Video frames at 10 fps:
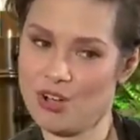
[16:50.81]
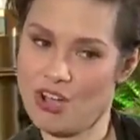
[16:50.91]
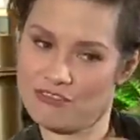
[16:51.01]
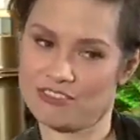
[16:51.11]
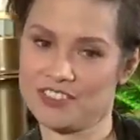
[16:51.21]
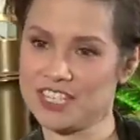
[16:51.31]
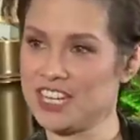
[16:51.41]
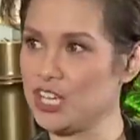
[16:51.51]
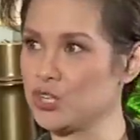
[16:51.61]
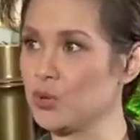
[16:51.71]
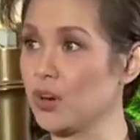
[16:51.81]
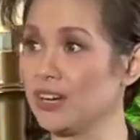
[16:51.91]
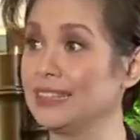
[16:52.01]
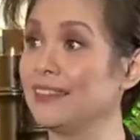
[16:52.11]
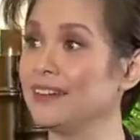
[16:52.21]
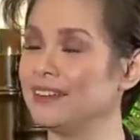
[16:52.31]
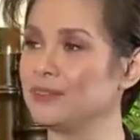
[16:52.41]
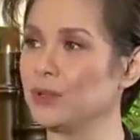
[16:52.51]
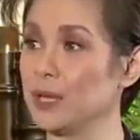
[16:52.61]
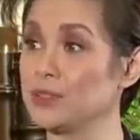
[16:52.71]
off of the stage door in
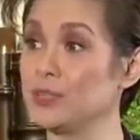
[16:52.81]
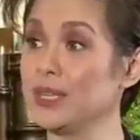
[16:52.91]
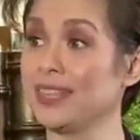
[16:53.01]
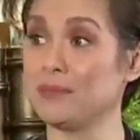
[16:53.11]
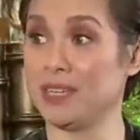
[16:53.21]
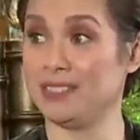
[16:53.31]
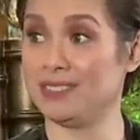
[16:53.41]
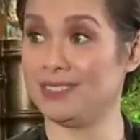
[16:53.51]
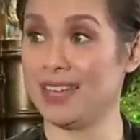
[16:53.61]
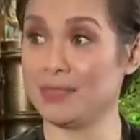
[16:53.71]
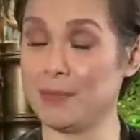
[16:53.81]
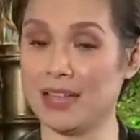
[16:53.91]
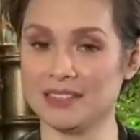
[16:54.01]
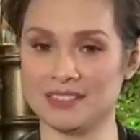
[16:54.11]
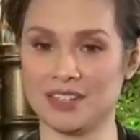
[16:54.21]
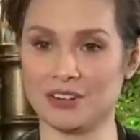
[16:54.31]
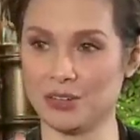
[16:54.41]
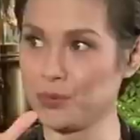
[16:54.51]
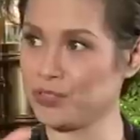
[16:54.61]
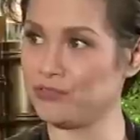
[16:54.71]
London while I was doing Les Mis at the Palace Theatre, and
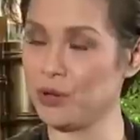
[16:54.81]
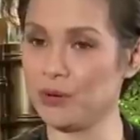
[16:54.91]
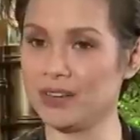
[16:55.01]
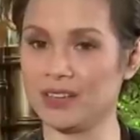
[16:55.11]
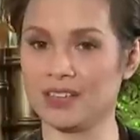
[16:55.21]
there was a phone,